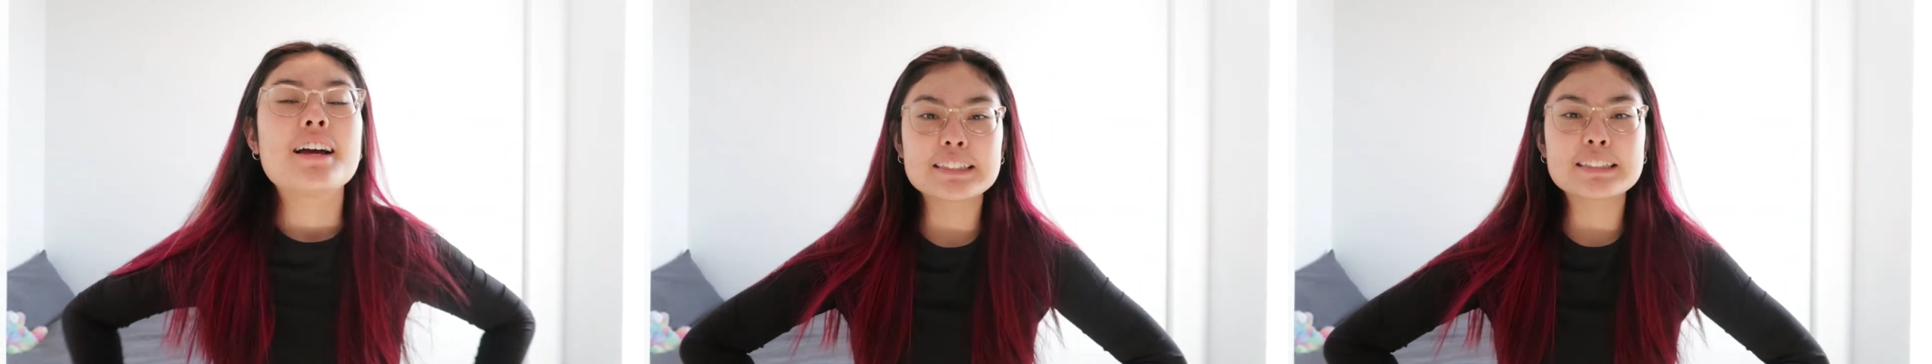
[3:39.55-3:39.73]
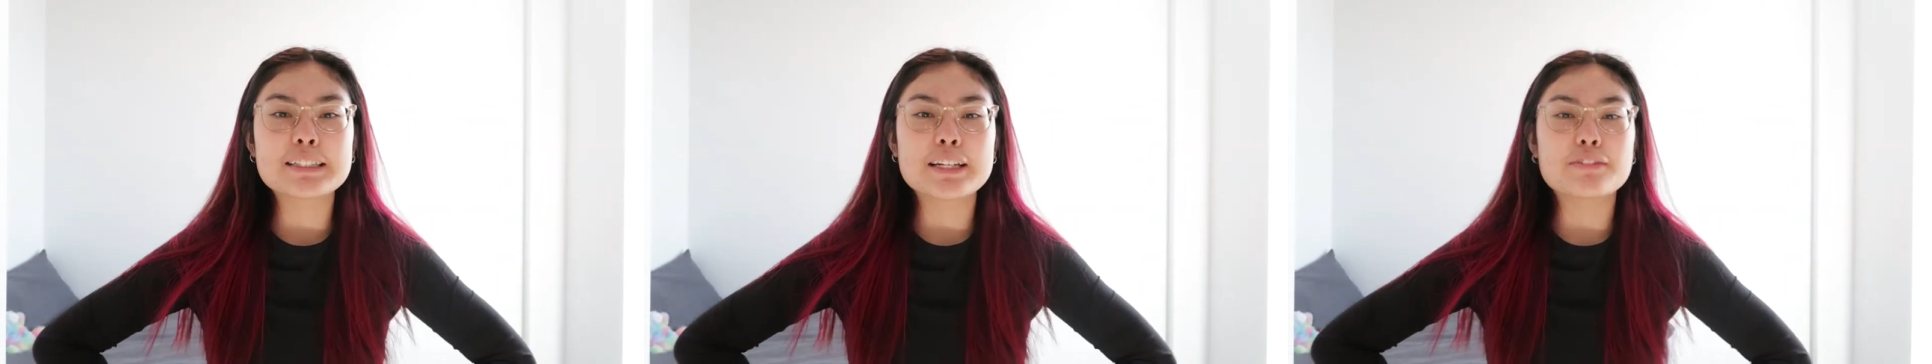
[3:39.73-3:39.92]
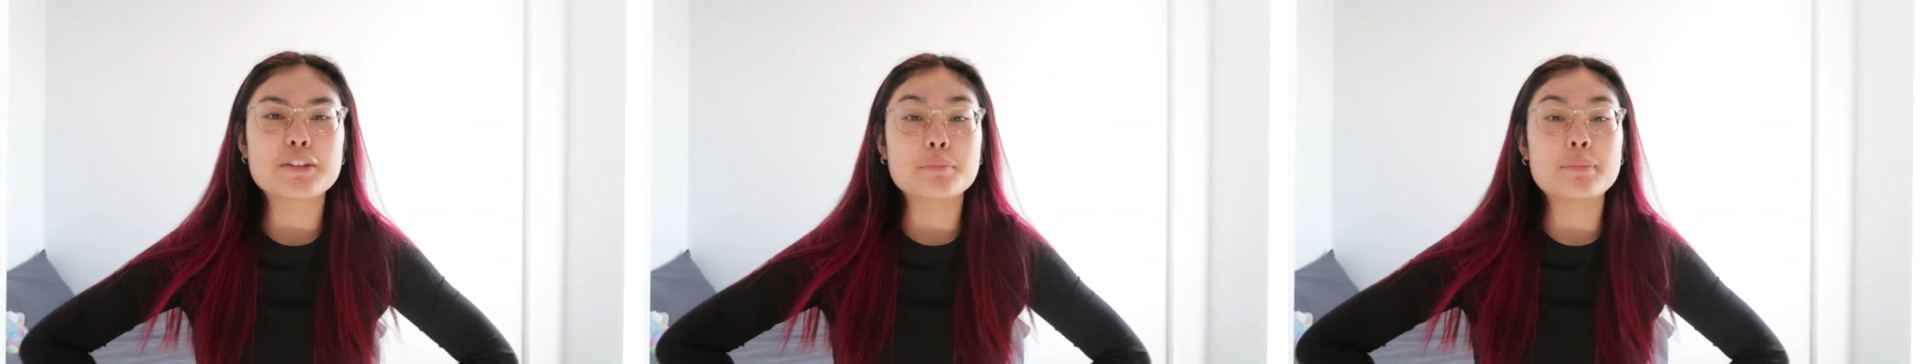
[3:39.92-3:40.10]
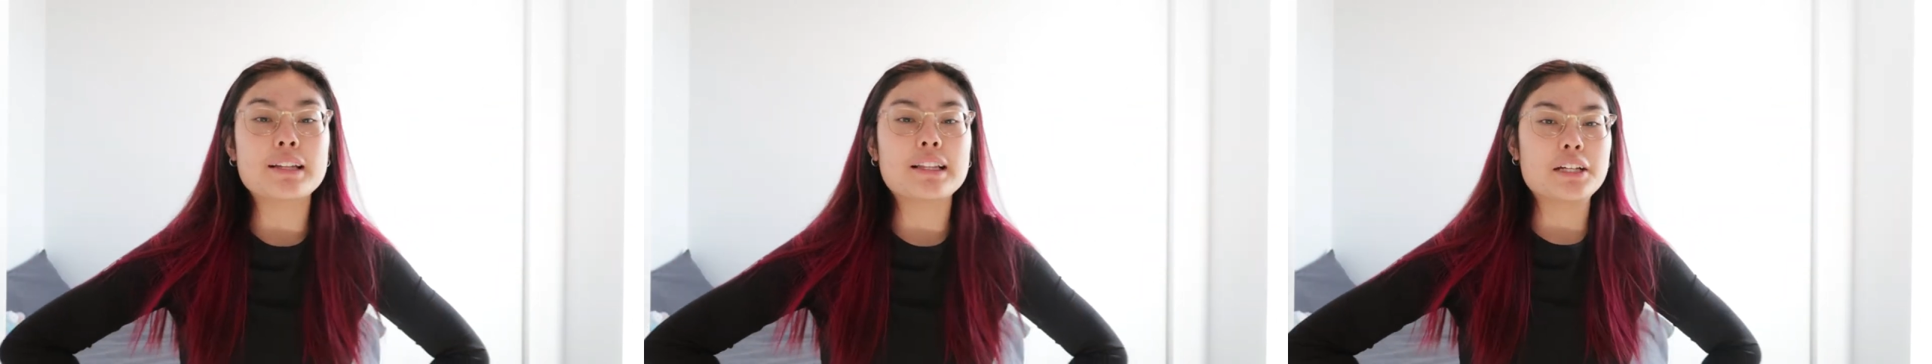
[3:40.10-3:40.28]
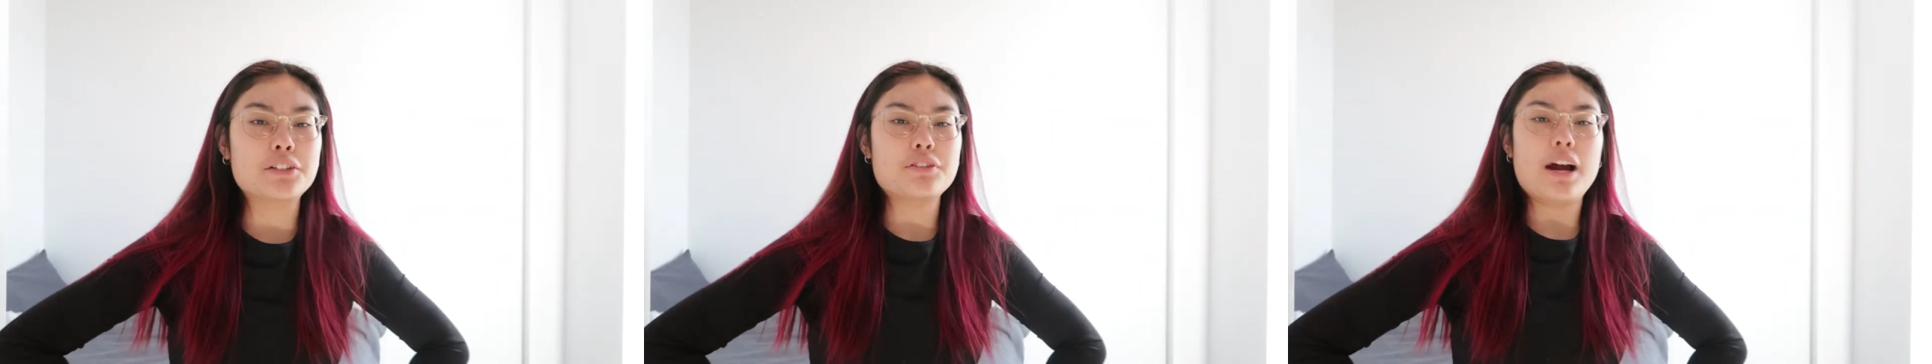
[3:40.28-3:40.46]
This is giving
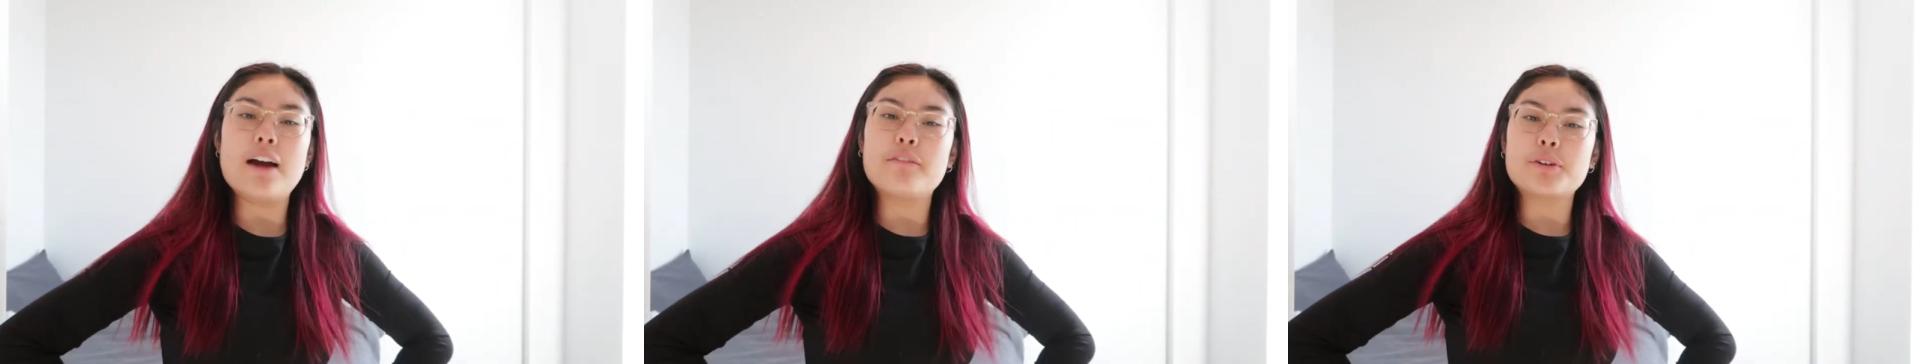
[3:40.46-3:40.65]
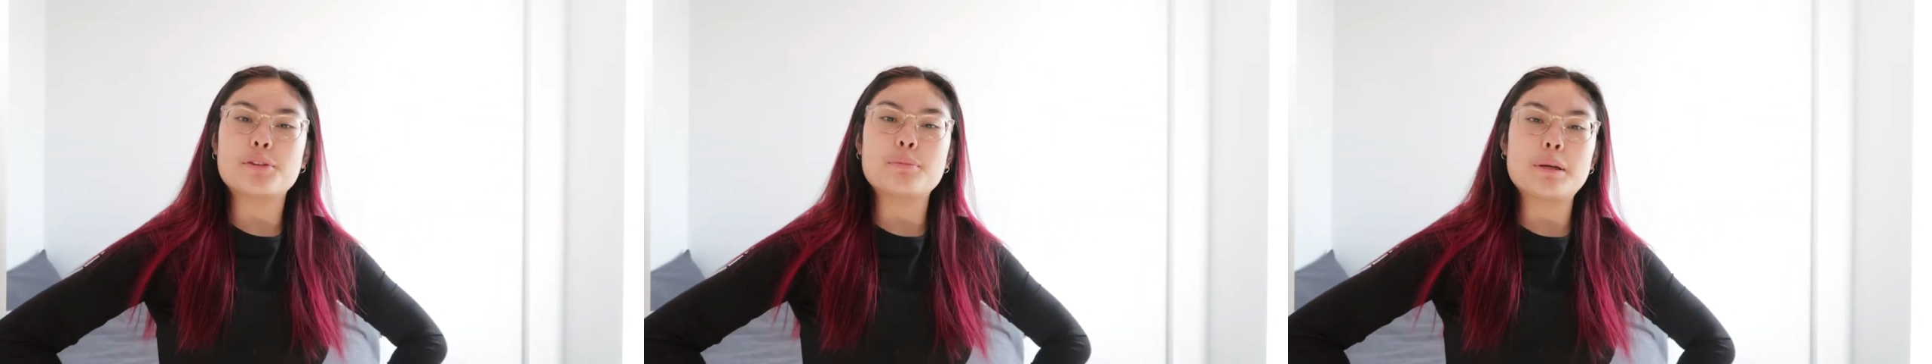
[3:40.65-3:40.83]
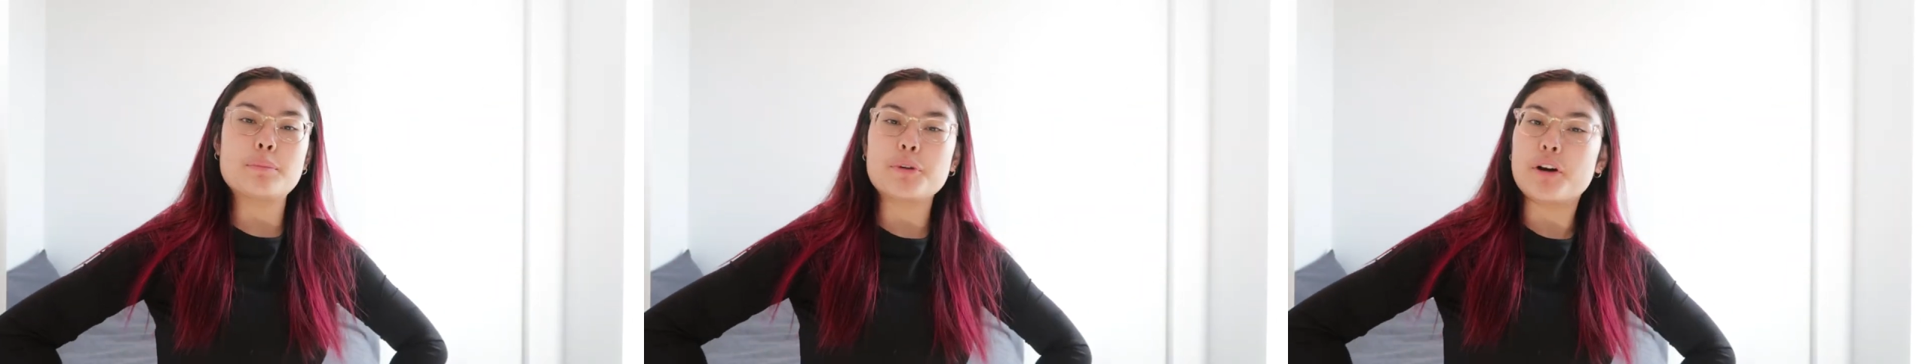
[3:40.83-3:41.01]
me like Drive With Me